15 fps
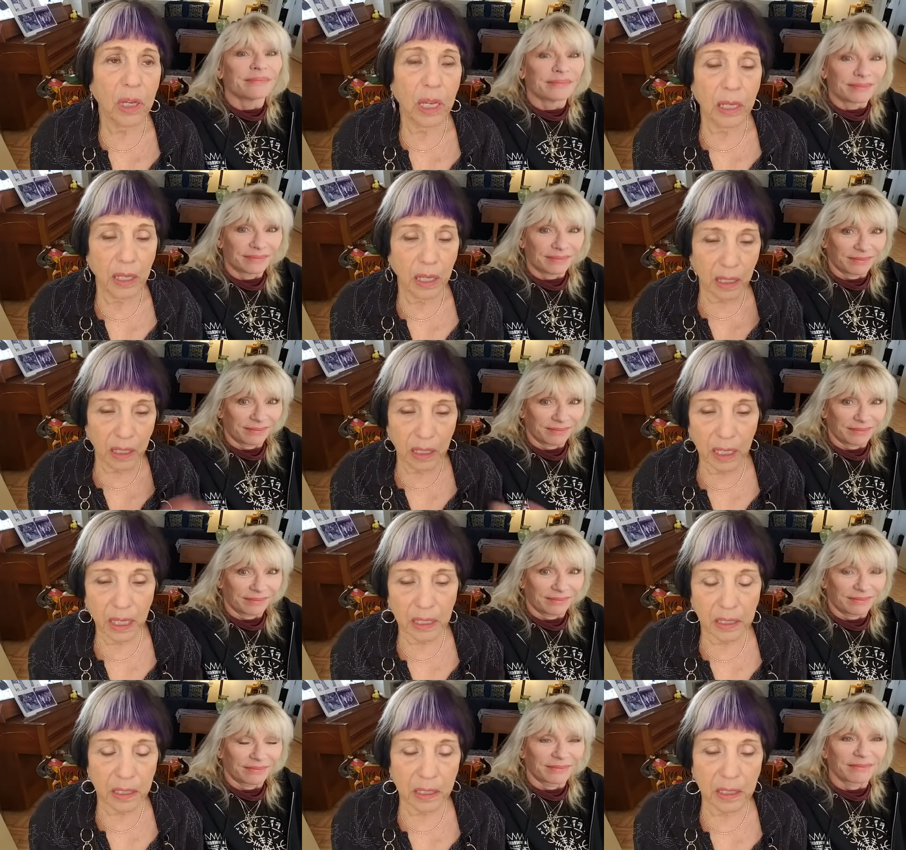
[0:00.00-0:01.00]
Speaker 1: And then the
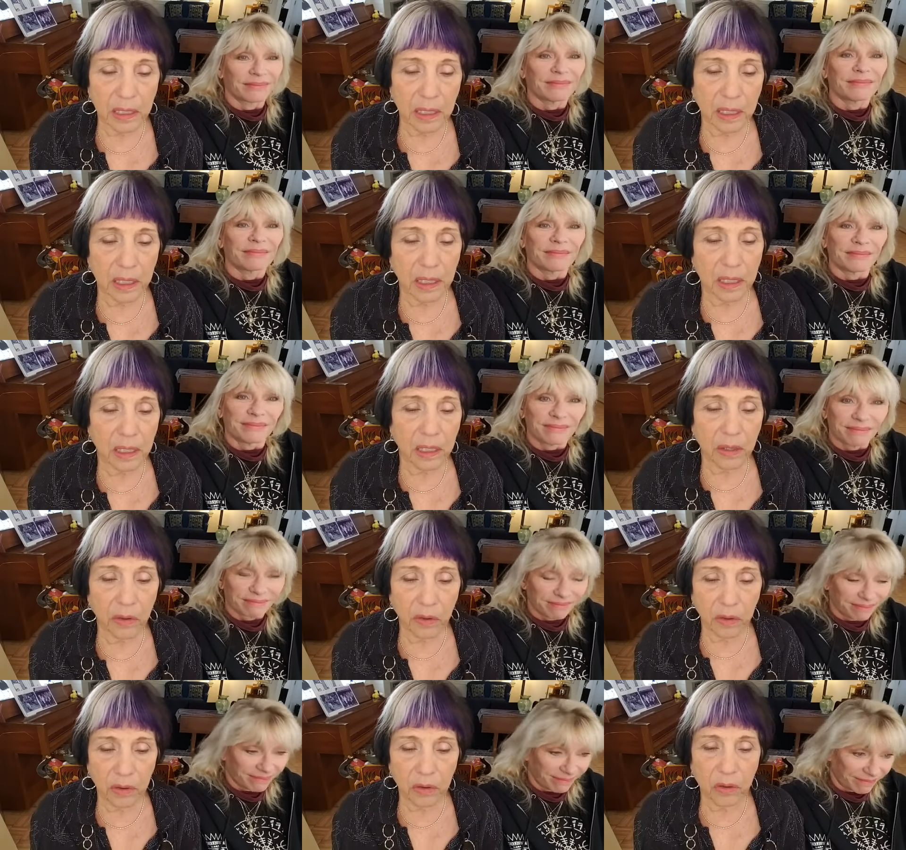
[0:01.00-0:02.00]
next uh,
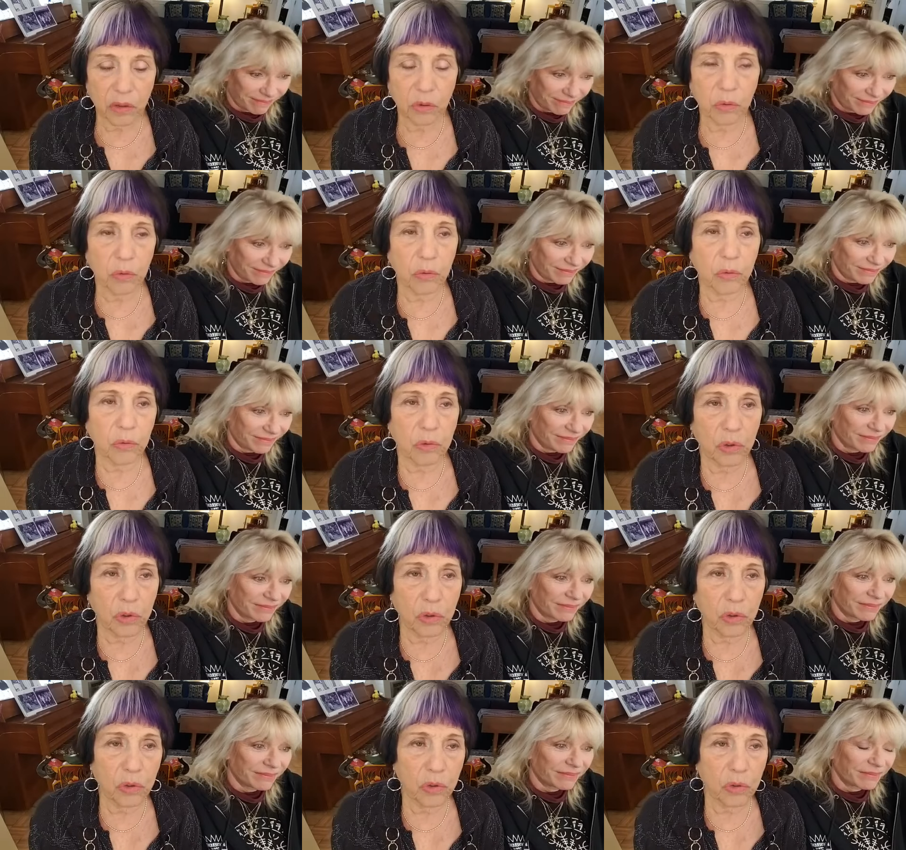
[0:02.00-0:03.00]
two,
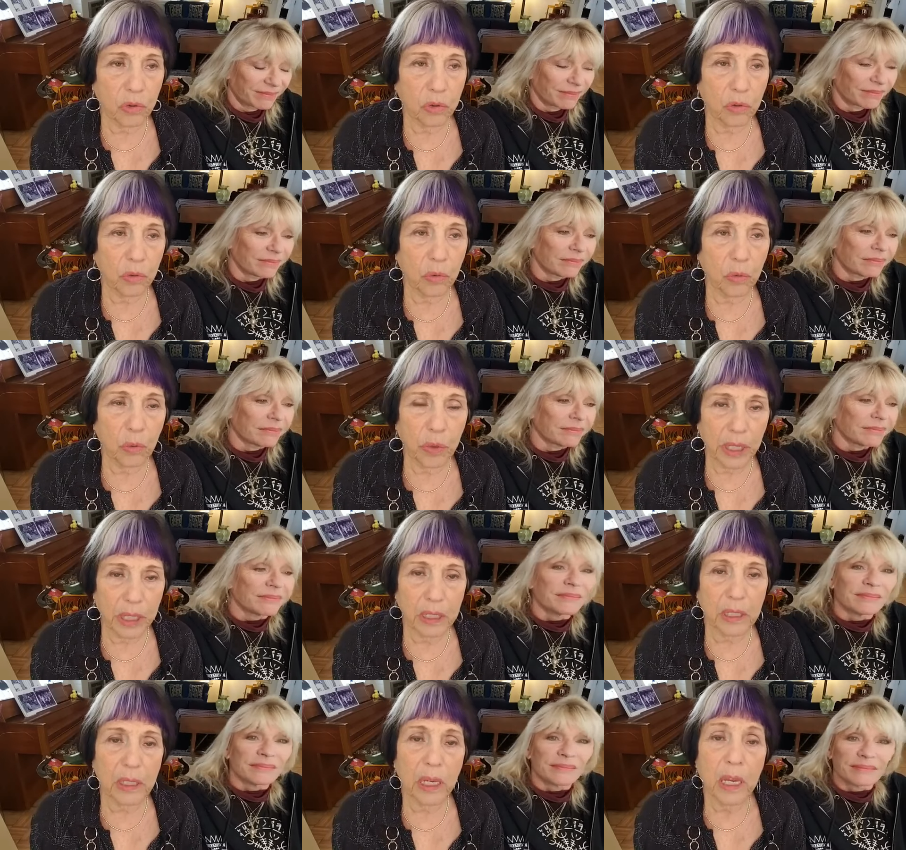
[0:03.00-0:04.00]
two
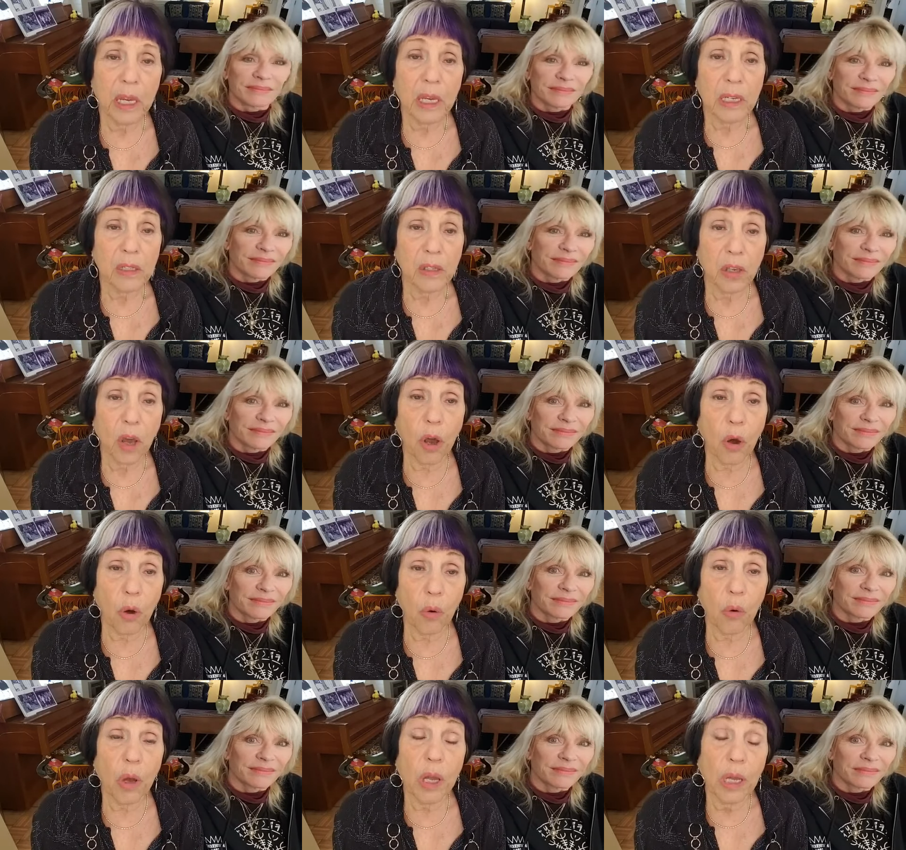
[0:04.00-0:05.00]
weeks.
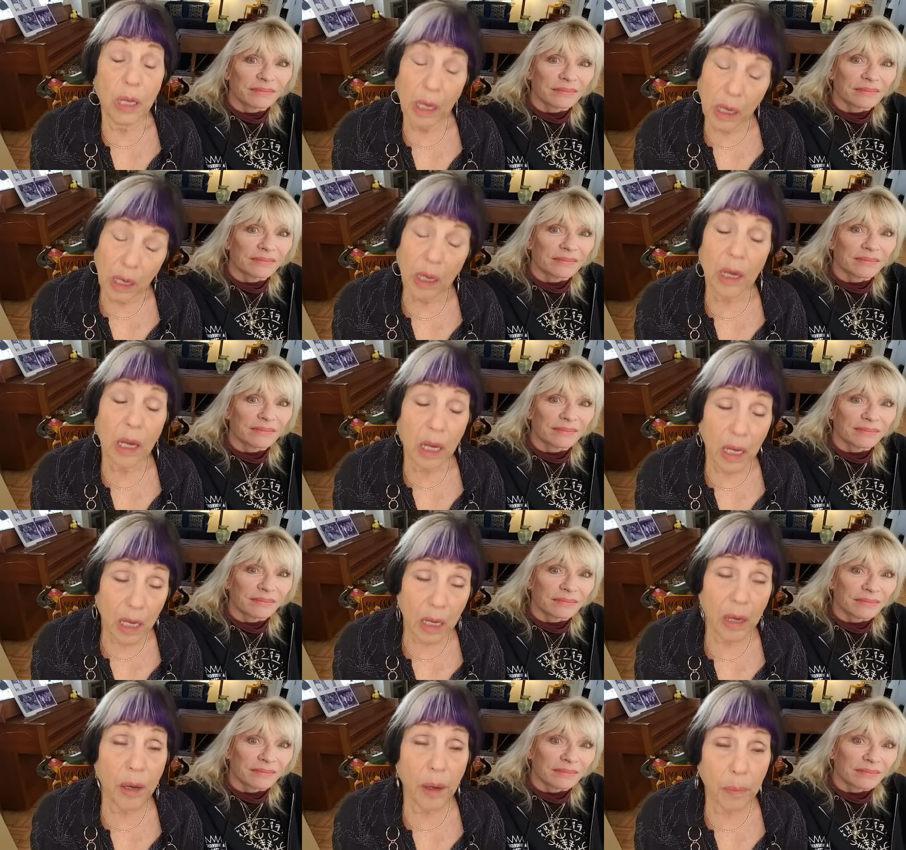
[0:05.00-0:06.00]
So,
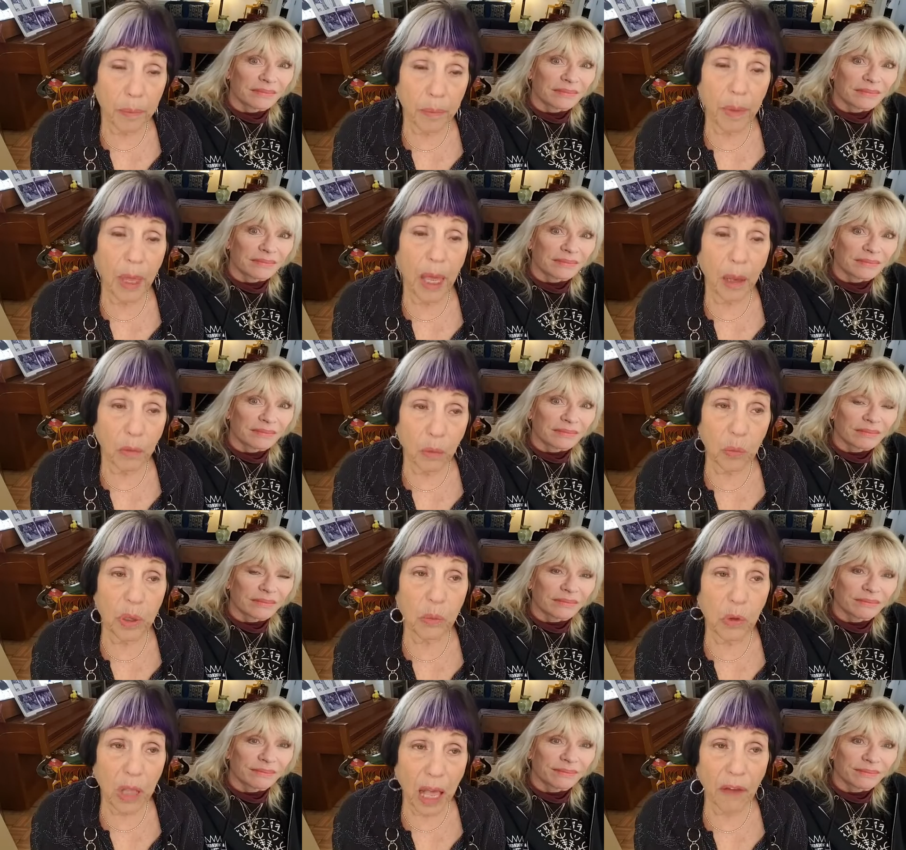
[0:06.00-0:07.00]
um, and we
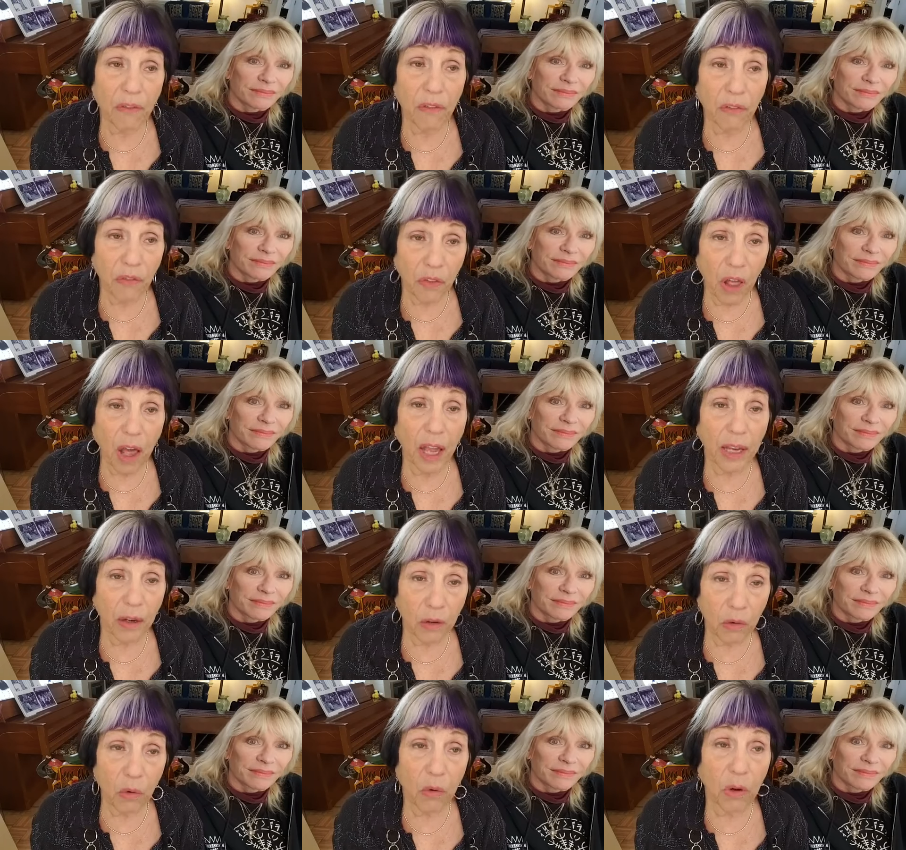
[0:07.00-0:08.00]
will have a
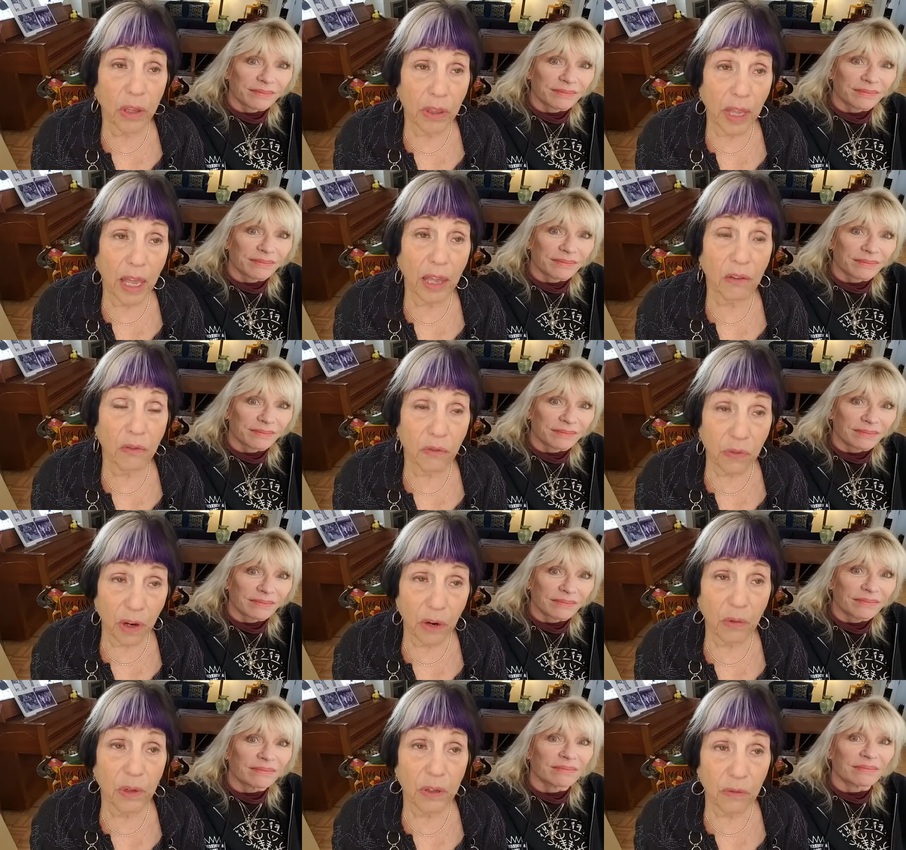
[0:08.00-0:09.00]
flyer on that
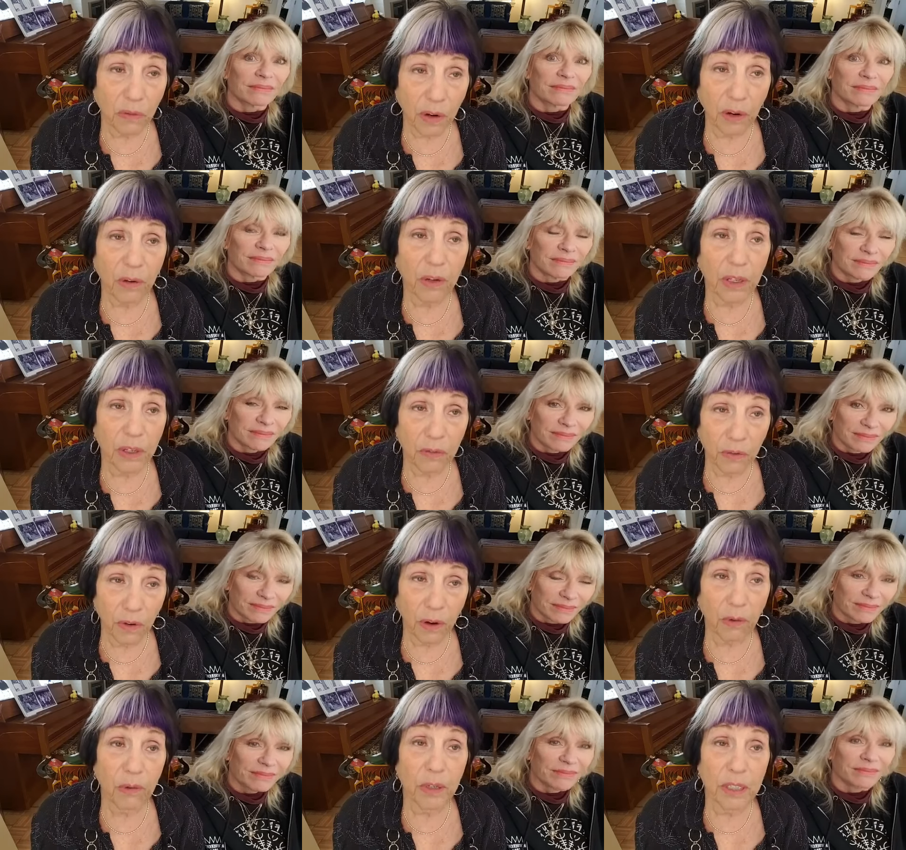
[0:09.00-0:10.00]
very, very,
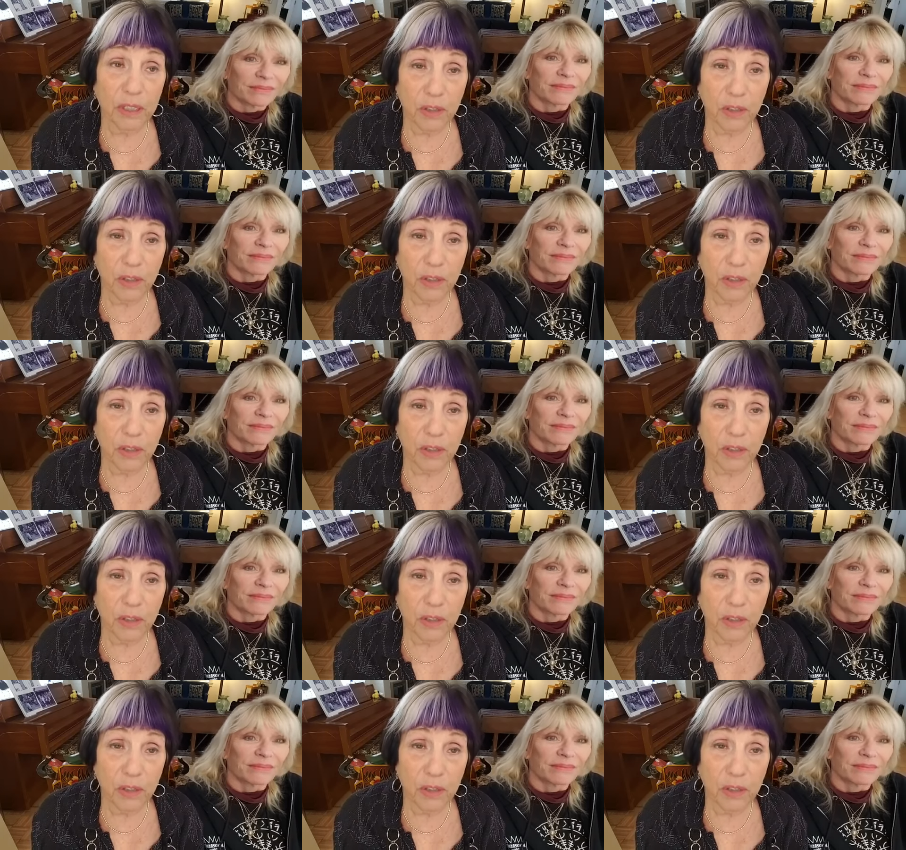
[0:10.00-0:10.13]
very